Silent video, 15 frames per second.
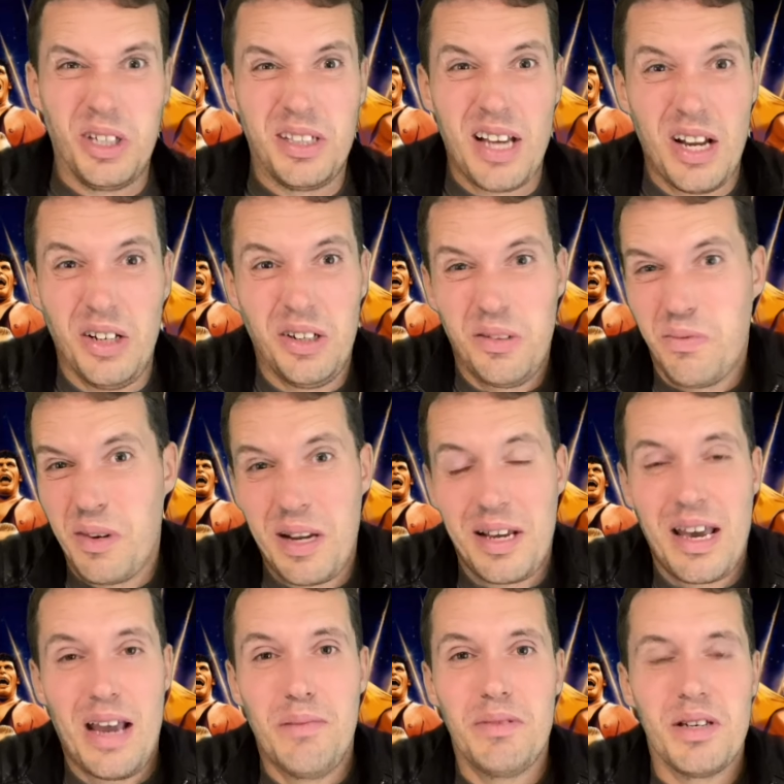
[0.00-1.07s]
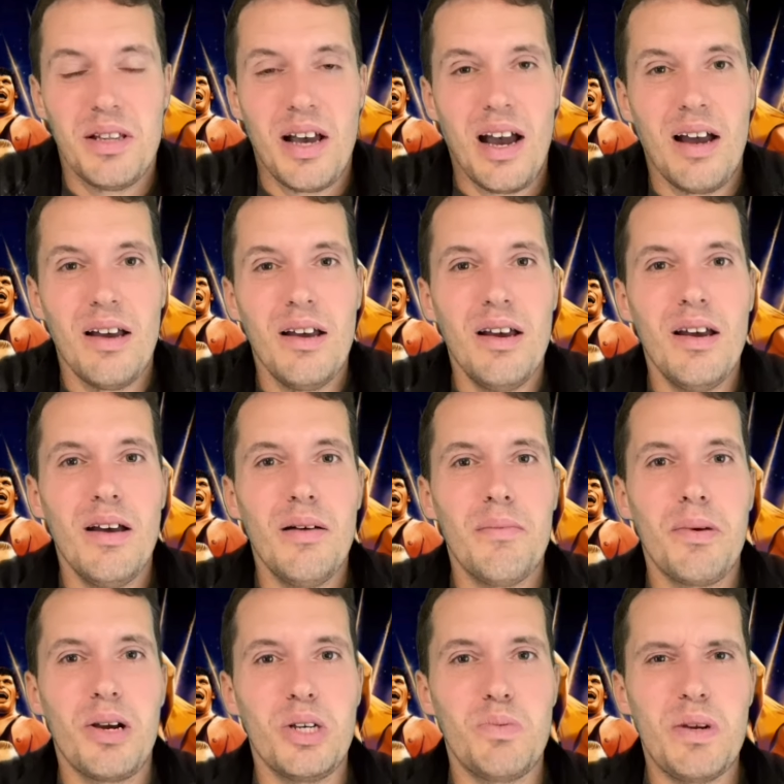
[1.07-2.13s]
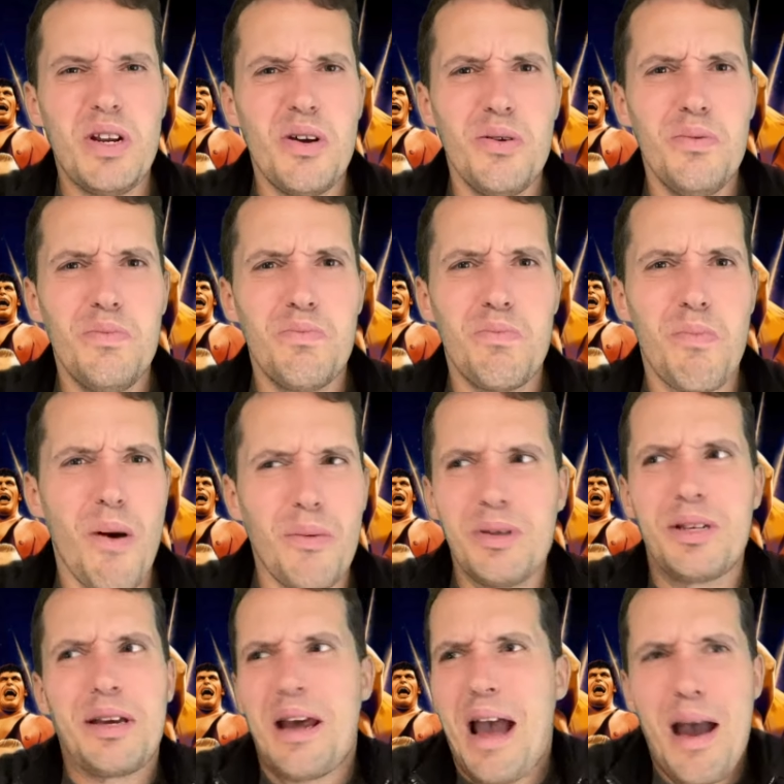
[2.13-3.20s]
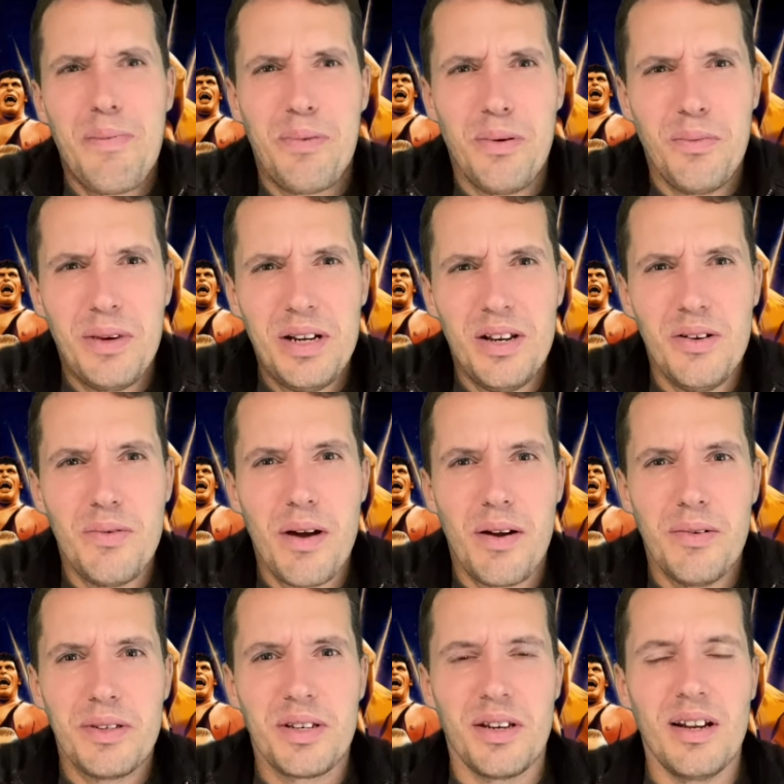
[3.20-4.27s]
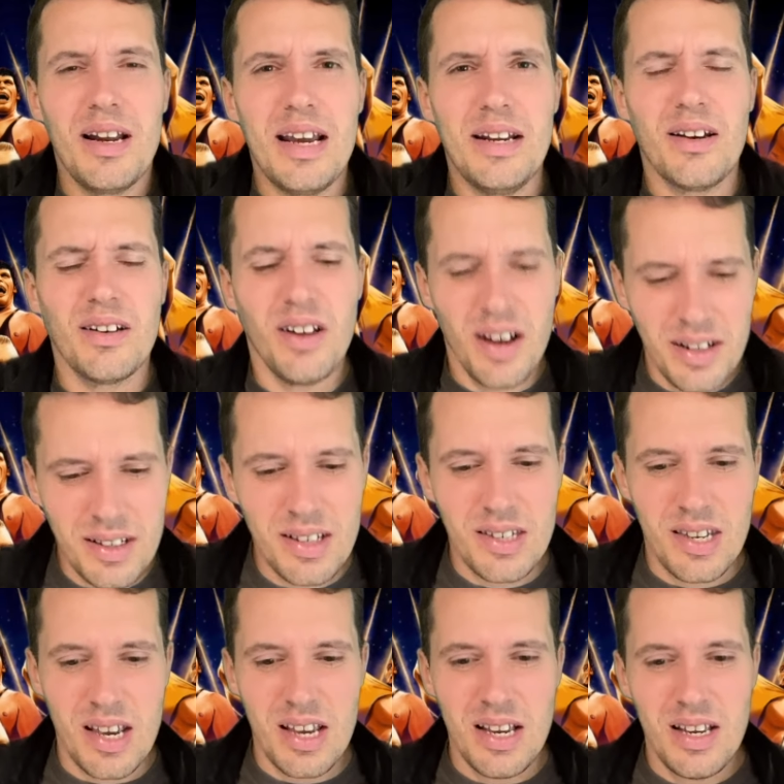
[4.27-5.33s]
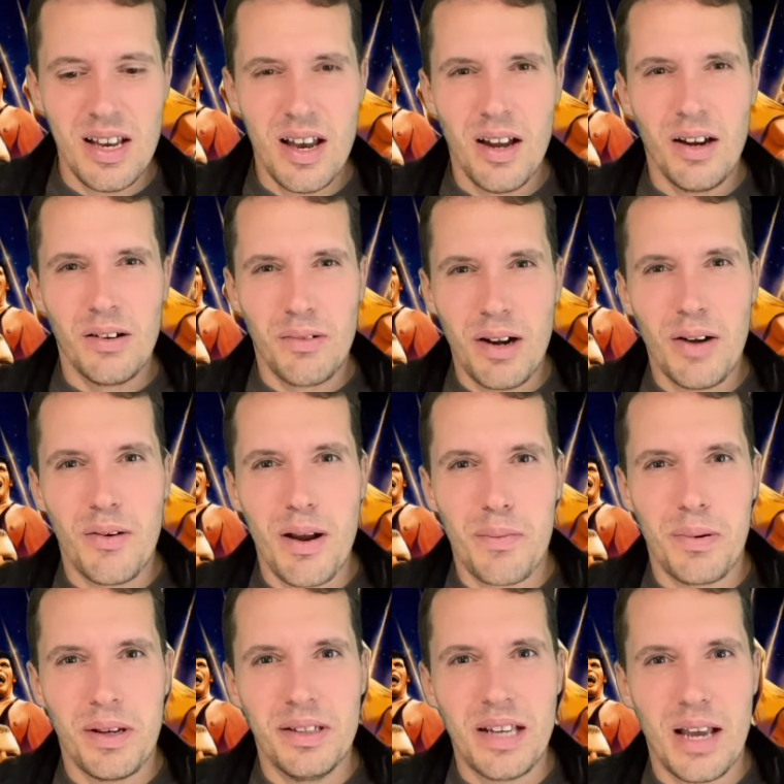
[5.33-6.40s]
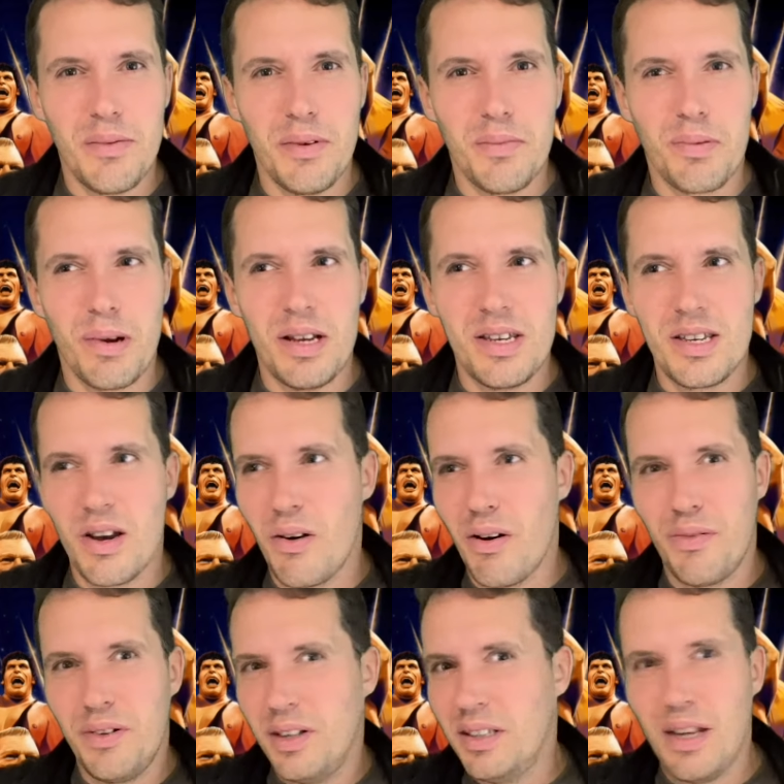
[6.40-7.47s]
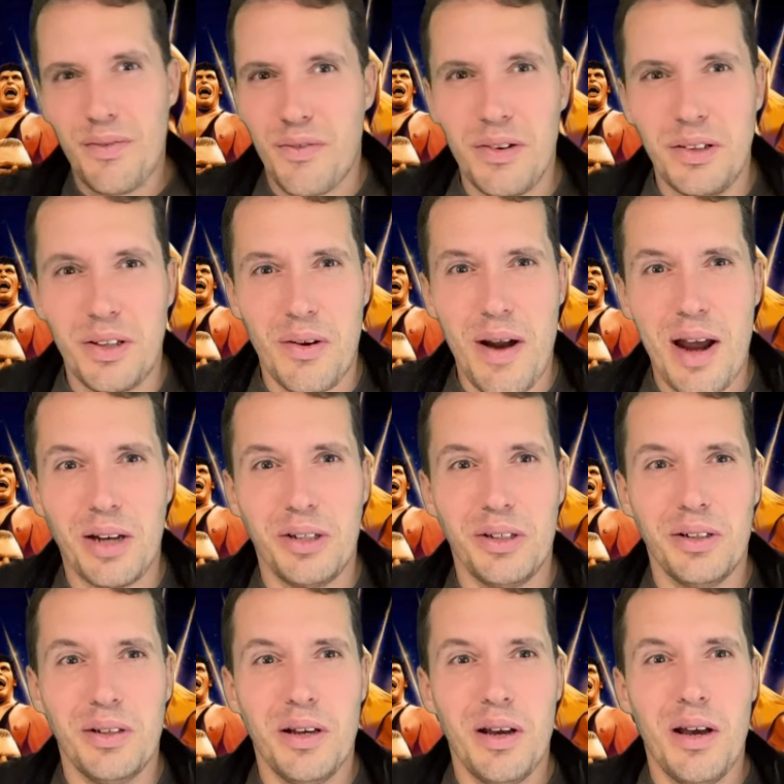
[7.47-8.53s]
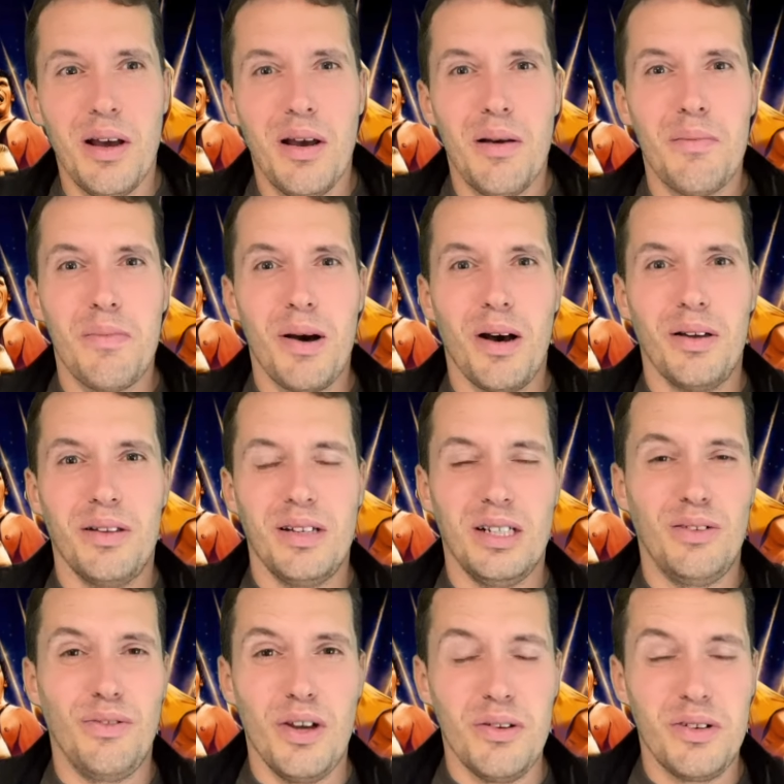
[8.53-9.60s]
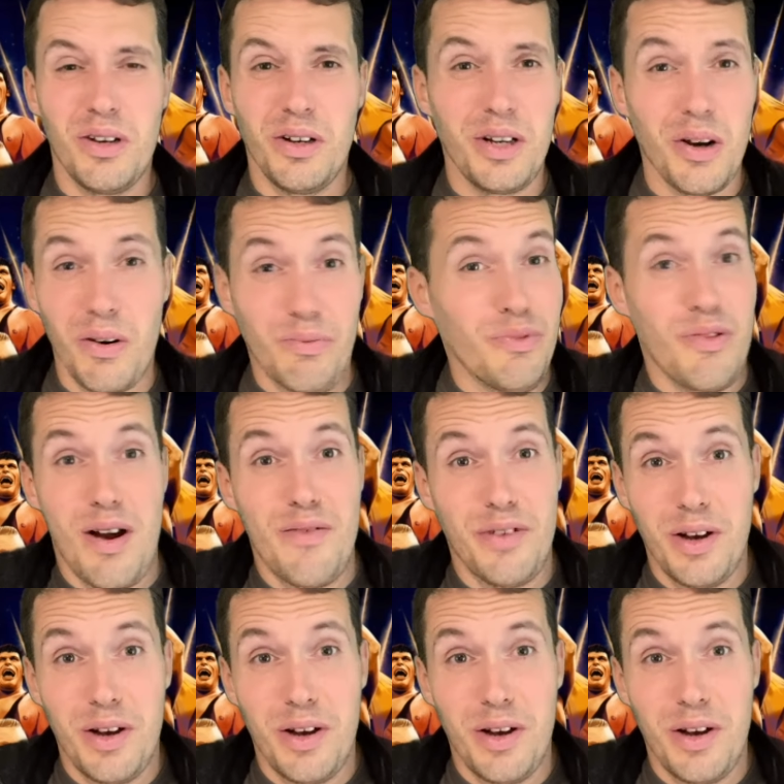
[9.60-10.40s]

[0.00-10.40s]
attention when it came to that because we knew what was going to happen. We knew where it was going to lead. I'd like to see Rhea Ripley and Damian Priest go off in a different direction, but this feud could go on forever.